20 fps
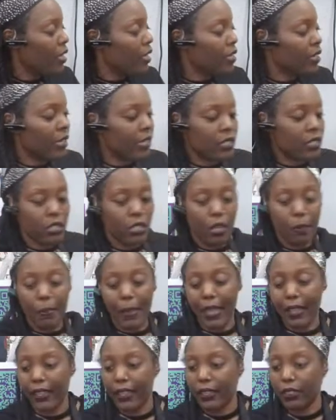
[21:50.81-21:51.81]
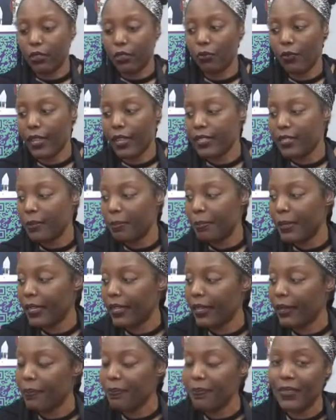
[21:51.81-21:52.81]
Let's look back at the
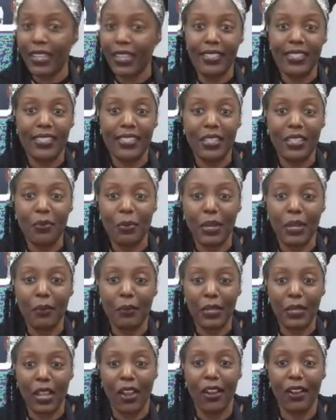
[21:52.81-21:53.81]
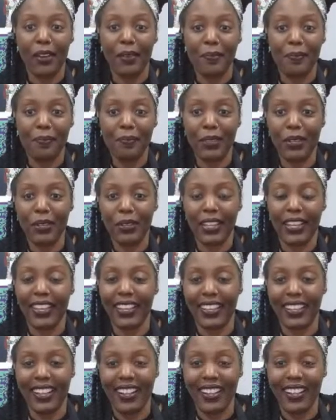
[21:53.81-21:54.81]
recipe and see where we are,
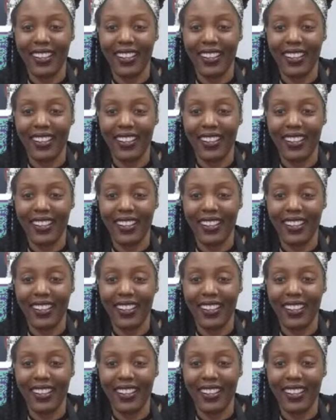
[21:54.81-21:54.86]
okay?